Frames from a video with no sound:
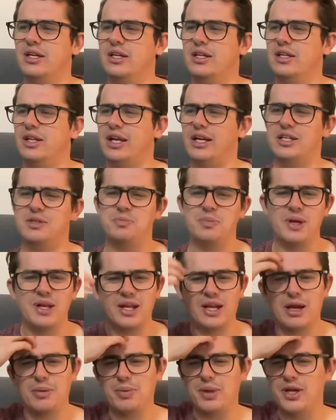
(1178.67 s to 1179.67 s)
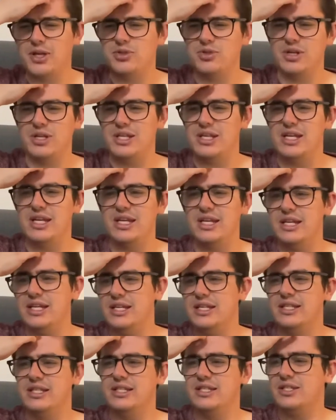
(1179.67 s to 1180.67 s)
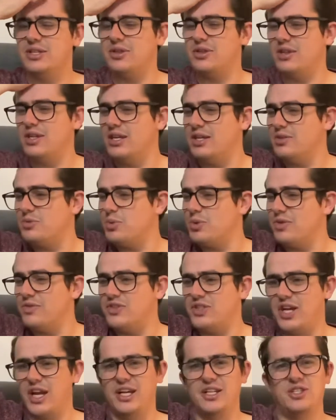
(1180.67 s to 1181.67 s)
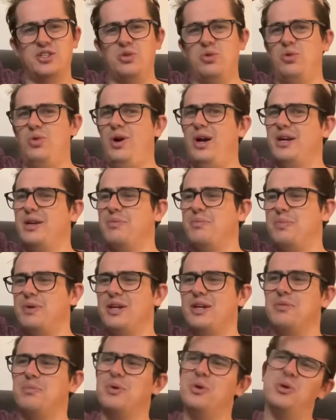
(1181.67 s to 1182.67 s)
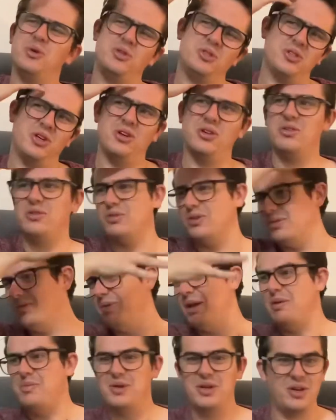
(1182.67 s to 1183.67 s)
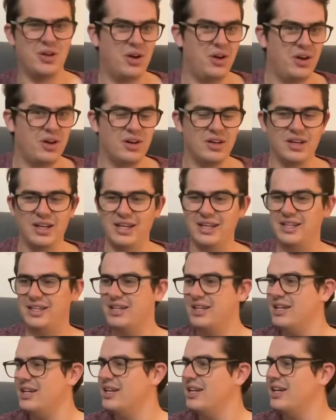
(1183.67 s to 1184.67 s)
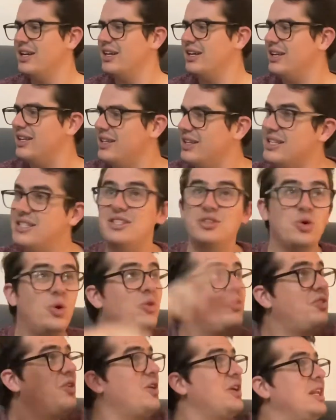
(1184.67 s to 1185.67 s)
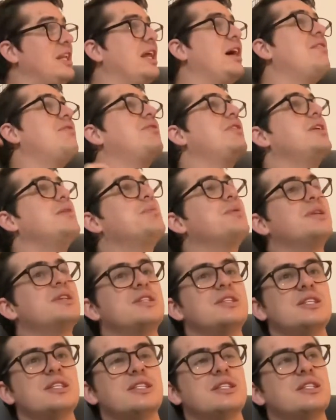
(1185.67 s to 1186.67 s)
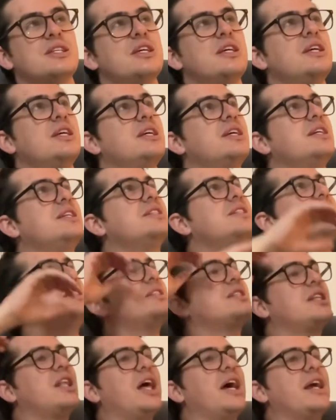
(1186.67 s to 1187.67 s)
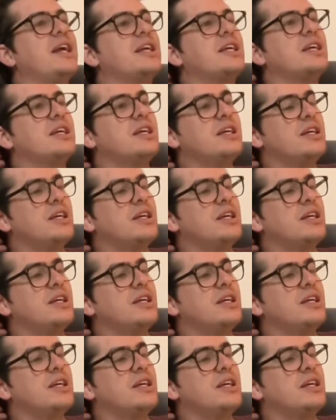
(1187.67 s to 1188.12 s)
it's been a couple 100 years, so things would have changed quite a bit, but also maybe not. Like, this is all very lovely, but is this like